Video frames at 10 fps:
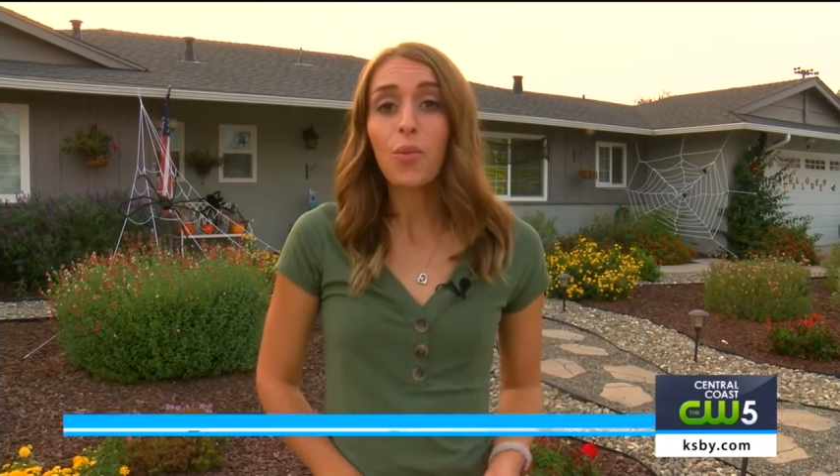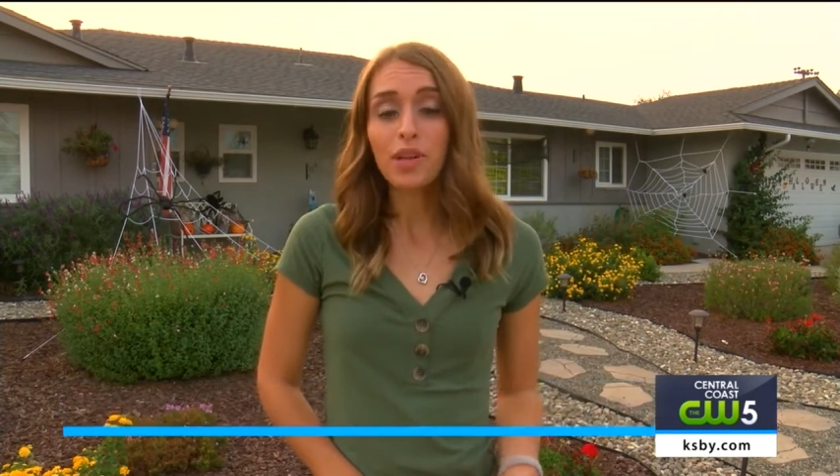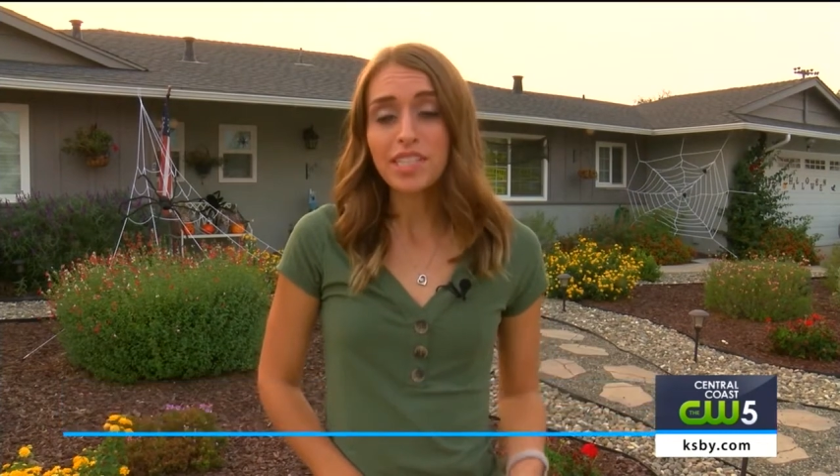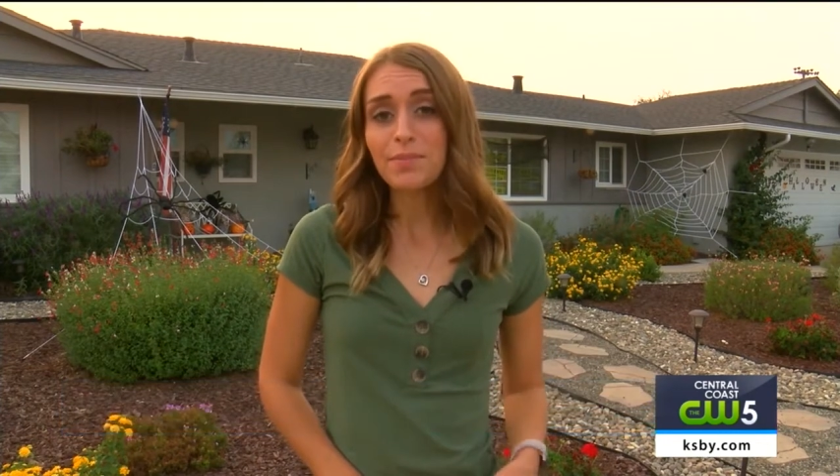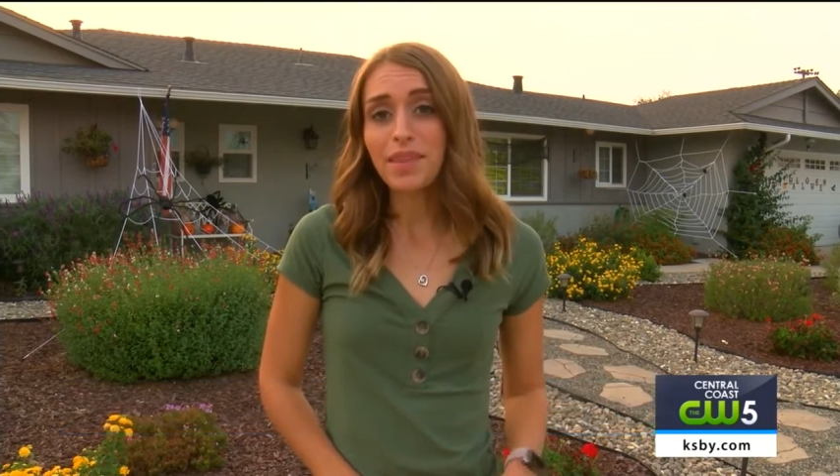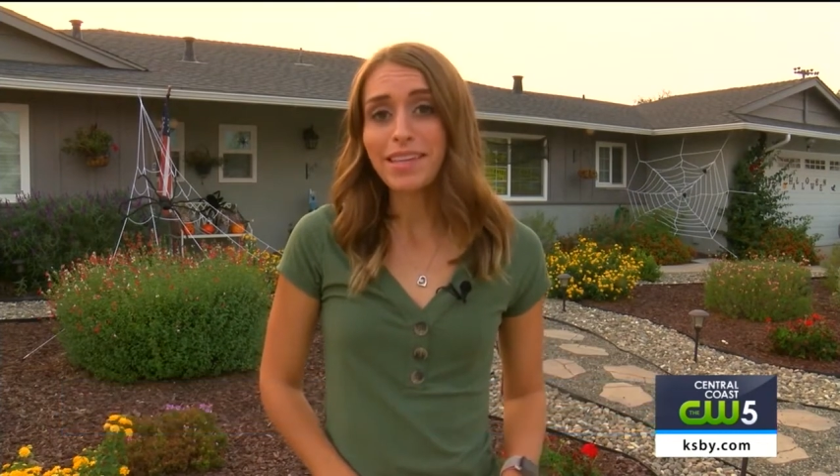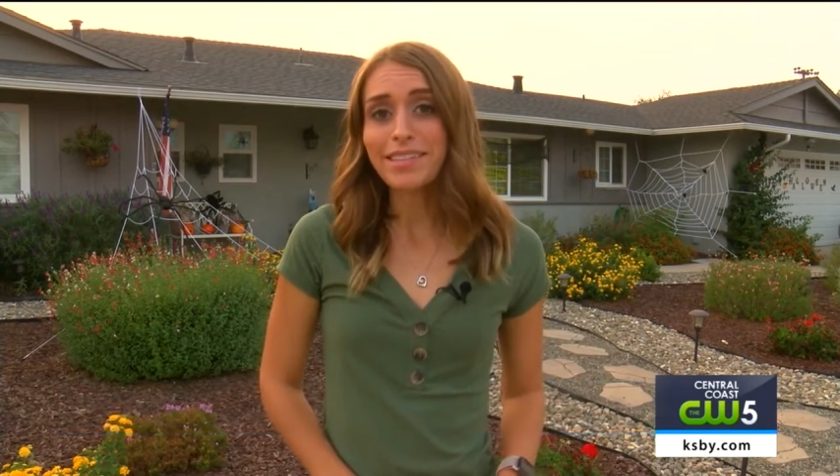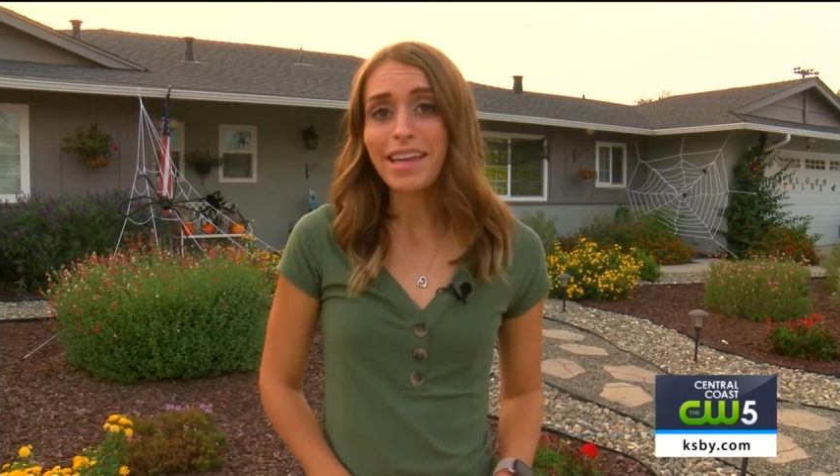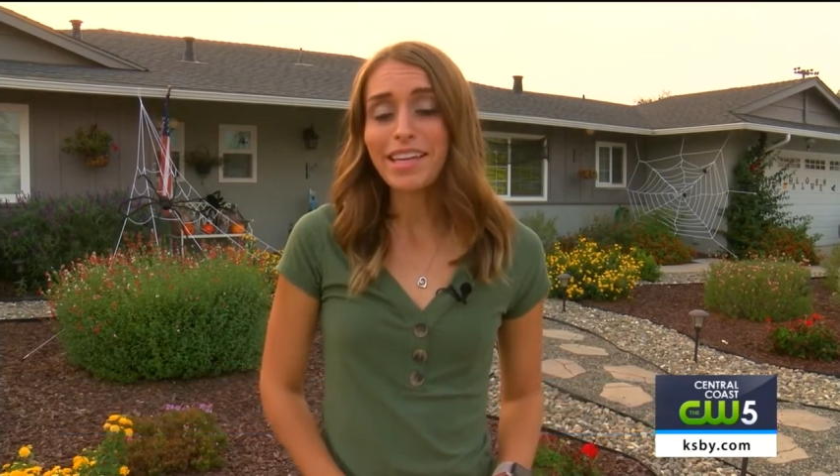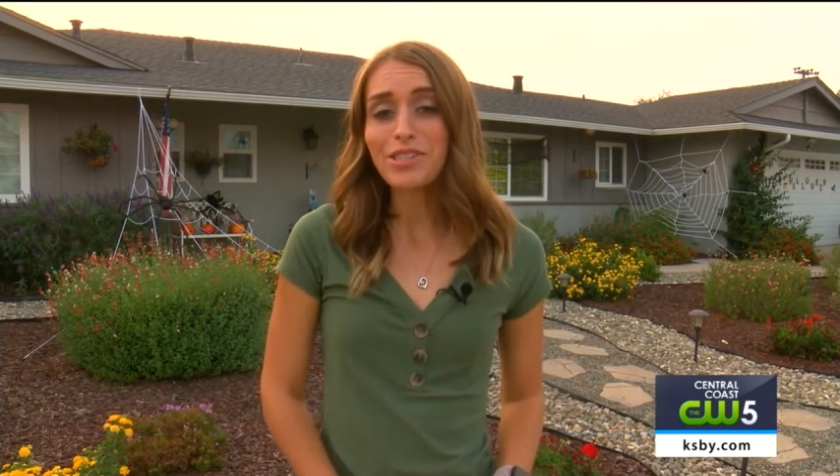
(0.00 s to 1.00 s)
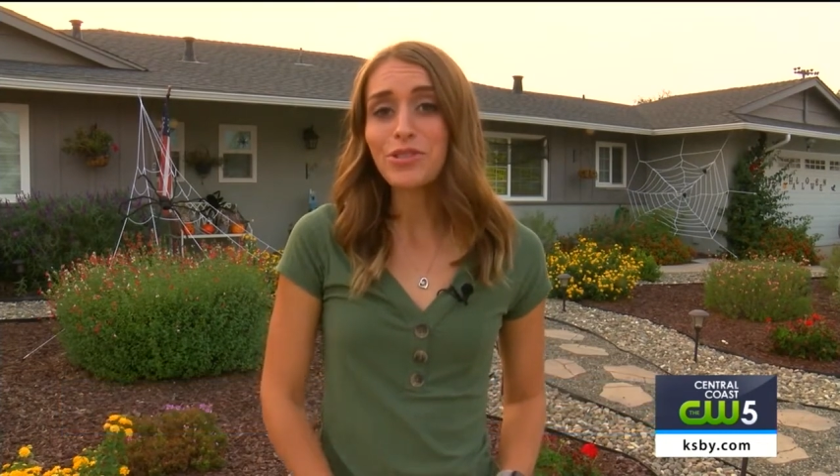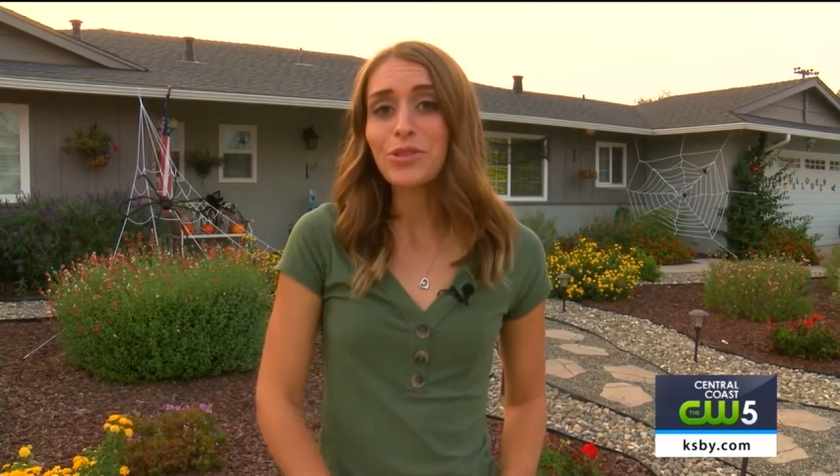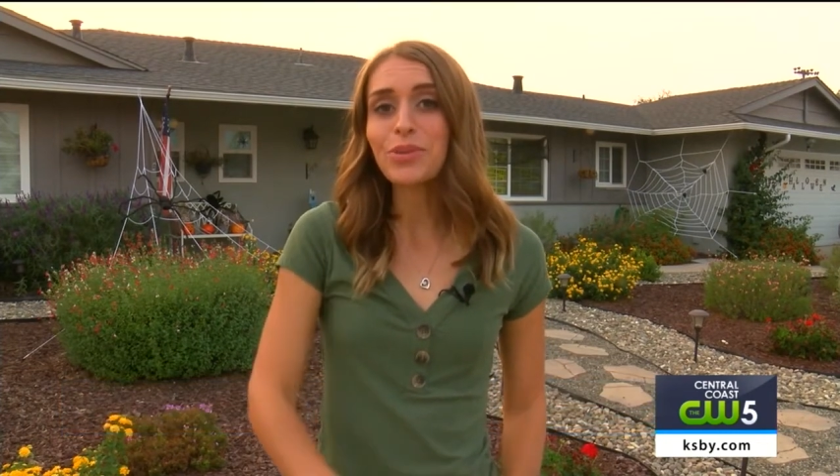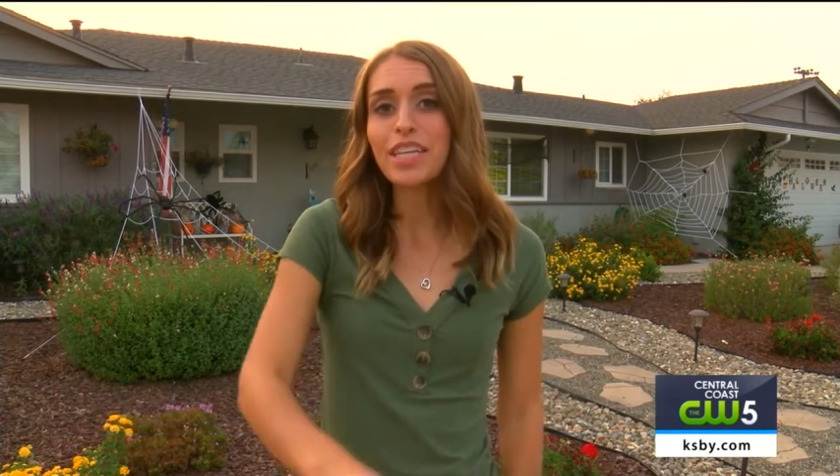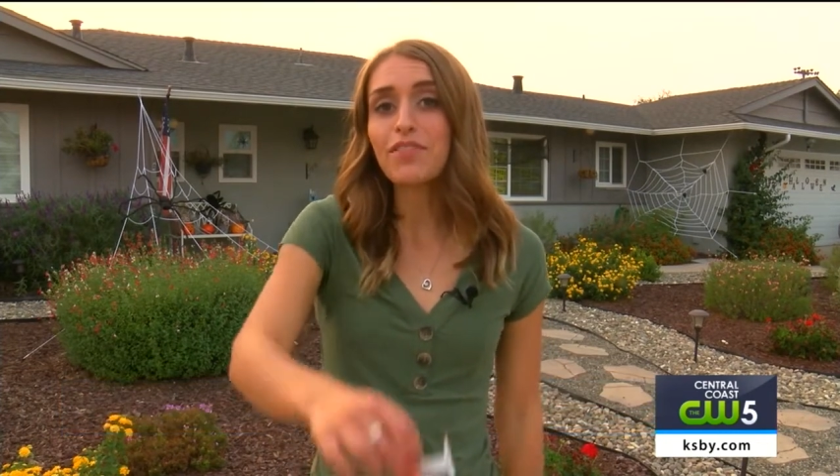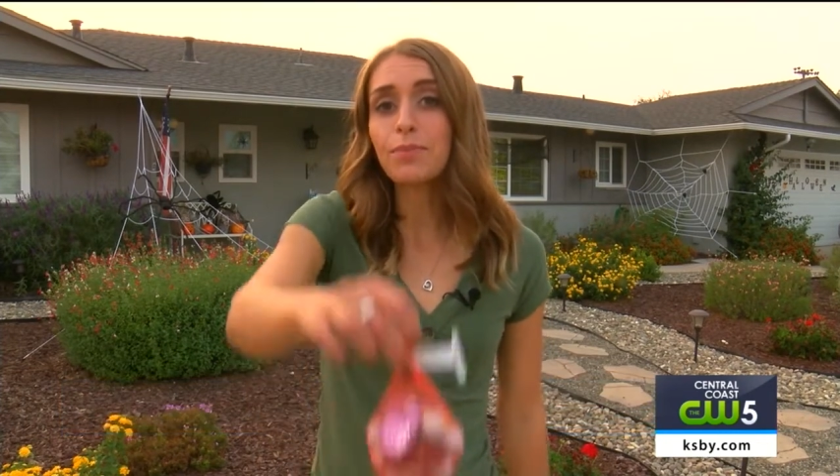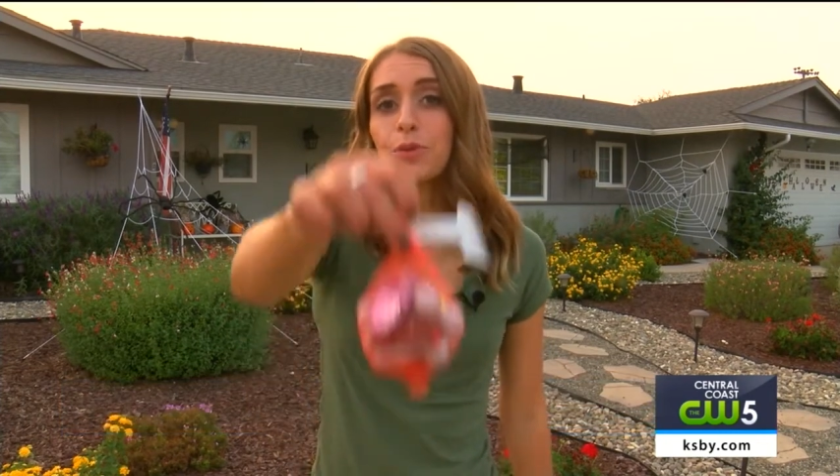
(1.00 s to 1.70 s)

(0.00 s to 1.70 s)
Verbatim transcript: One tip they say is to leave